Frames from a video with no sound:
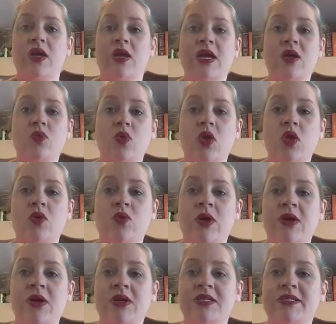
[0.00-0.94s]
Get roll
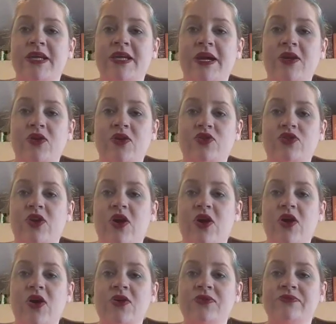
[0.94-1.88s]
around containers,
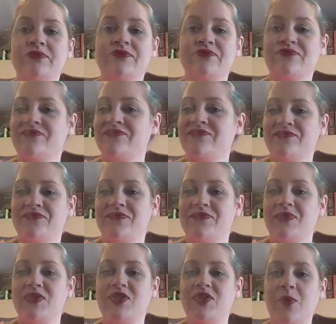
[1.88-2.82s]
y'all.
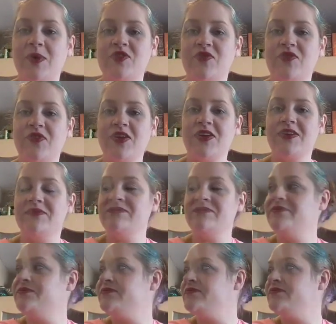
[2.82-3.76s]
So much fun.
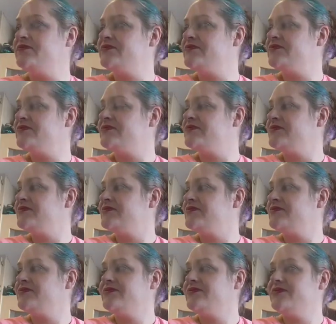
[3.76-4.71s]

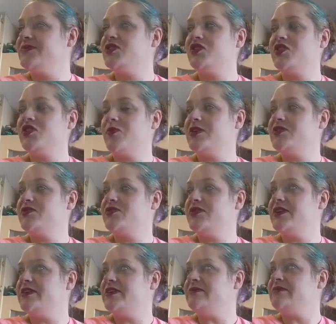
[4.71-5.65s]
So much
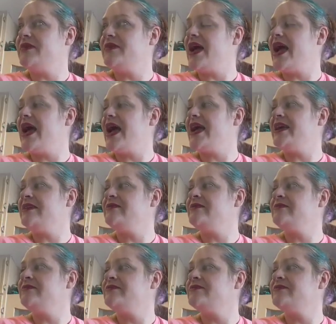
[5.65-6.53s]
fun. Hey!